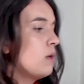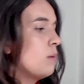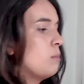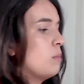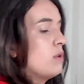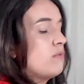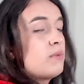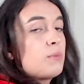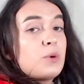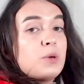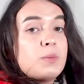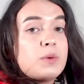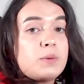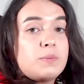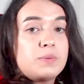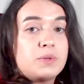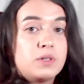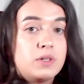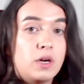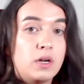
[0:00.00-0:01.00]
If I'm gonna be
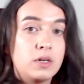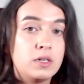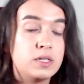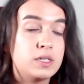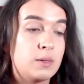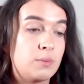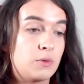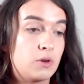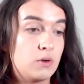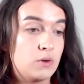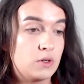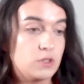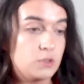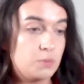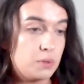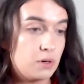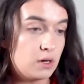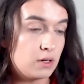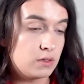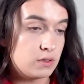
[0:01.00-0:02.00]
completely honest, I'm going to
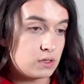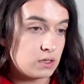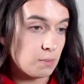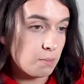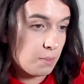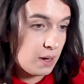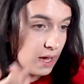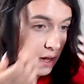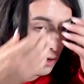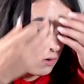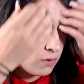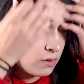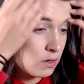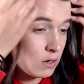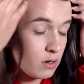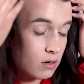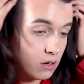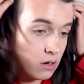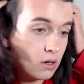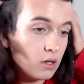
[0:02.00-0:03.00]
put on some
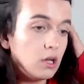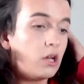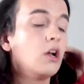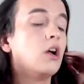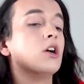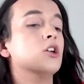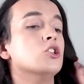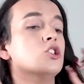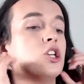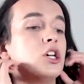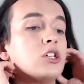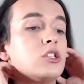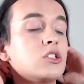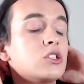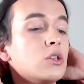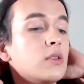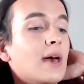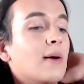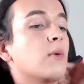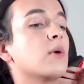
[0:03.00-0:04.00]
powder just so
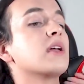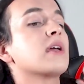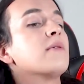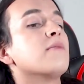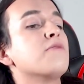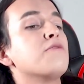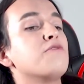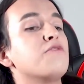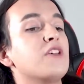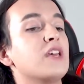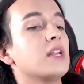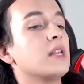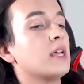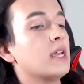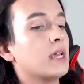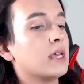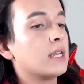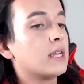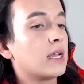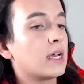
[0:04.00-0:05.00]
that we can fill
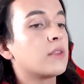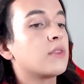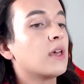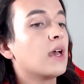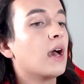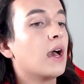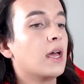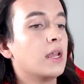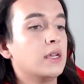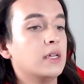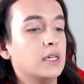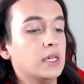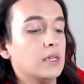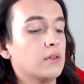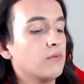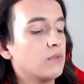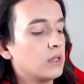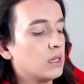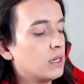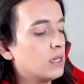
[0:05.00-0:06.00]
in like the
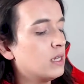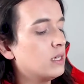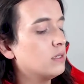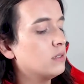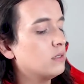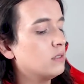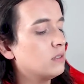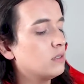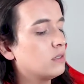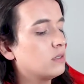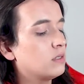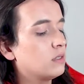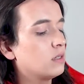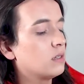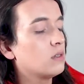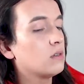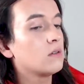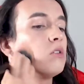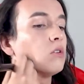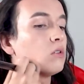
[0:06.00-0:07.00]
unevenness.
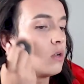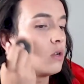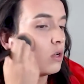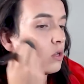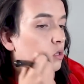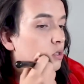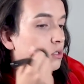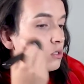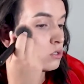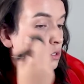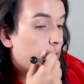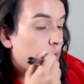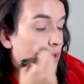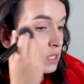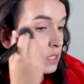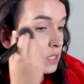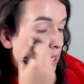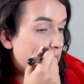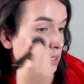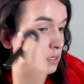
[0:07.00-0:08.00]
So it
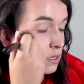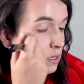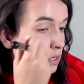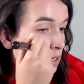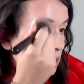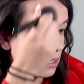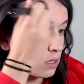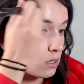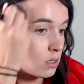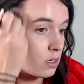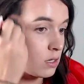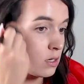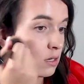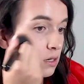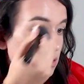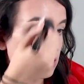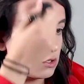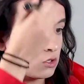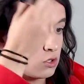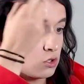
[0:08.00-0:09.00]
doesn't look
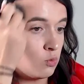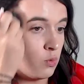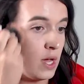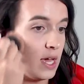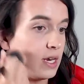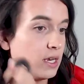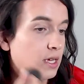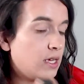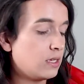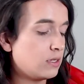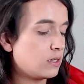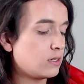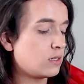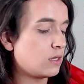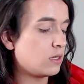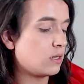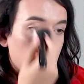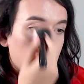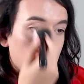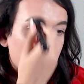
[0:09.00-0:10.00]
sweaty, it doesn't
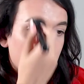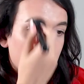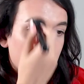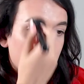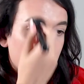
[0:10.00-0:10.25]
look